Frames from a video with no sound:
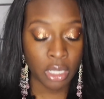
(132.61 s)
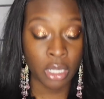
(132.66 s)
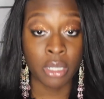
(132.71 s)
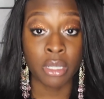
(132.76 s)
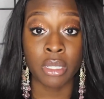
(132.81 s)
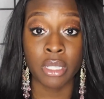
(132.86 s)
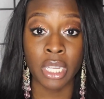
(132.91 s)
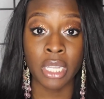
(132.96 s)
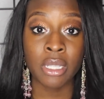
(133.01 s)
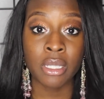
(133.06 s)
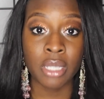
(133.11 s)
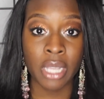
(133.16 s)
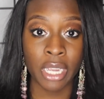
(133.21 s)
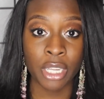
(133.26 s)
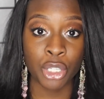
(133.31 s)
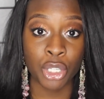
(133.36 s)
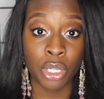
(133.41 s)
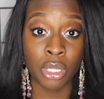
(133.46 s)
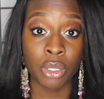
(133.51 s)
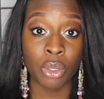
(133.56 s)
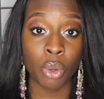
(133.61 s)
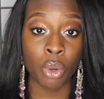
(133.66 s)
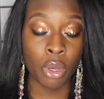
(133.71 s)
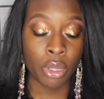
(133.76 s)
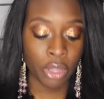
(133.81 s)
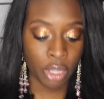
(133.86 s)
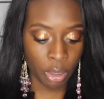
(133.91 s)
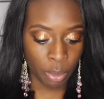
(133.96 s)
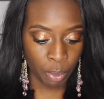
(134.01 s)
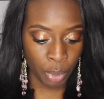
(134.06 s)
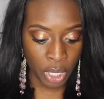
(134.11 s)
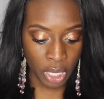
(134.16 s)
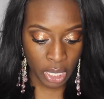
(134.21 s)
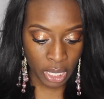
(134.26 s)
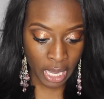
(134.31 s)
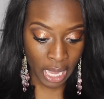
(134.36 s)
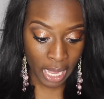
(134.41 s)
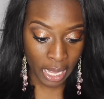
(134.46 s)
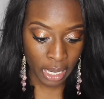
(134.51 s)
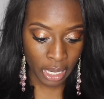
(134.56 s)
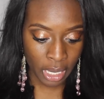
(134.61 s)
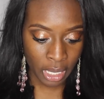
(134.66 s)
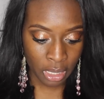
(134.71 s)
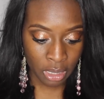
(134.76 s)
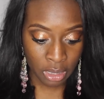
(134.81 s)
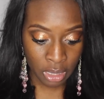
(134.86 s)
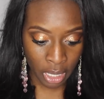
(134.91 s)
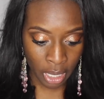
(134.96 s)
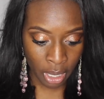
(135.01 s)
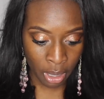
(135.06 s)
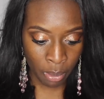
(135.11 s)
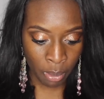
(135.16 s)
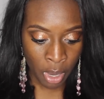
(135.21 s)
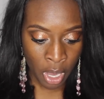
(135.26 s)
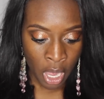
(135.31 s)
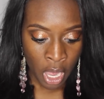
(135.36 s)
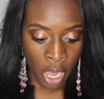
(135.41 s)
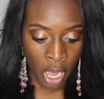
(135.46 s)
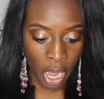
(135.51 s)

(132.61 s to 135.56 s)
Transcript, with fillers: There's six sections on the PCAT exam.